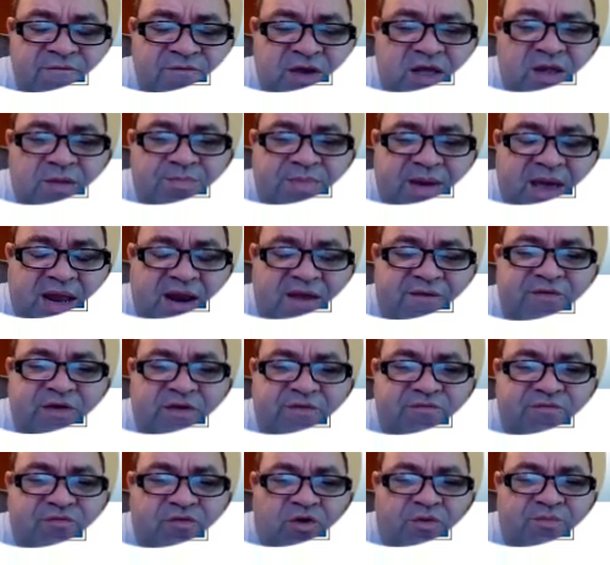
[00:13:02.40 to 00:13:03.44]
will
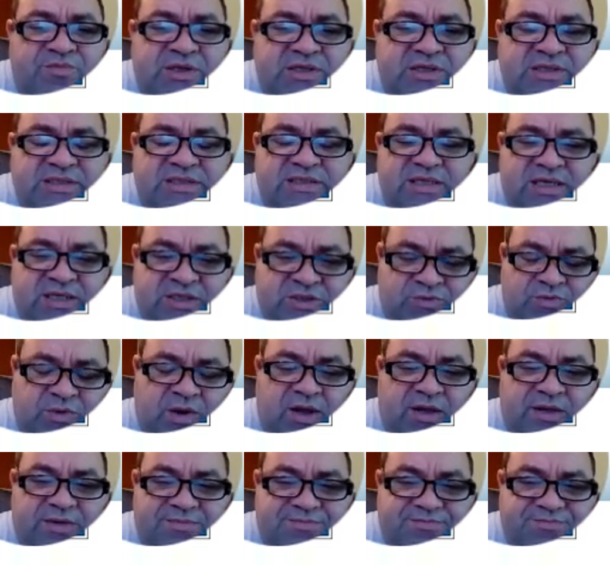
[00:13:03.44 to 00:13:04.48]
benefit from this as
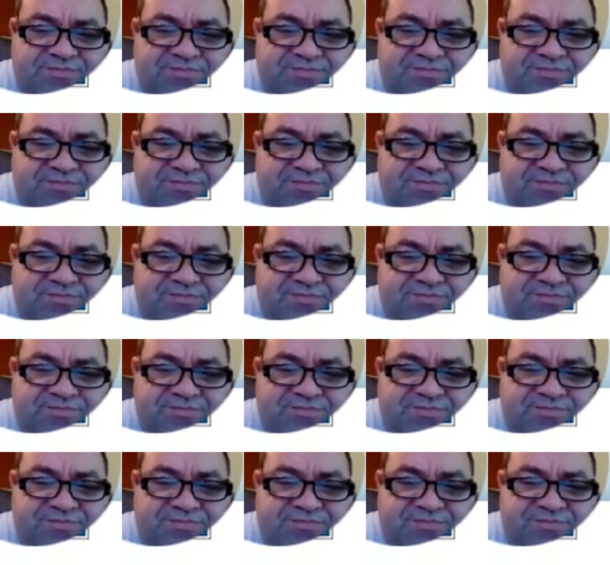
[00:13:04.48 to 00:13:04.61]
well.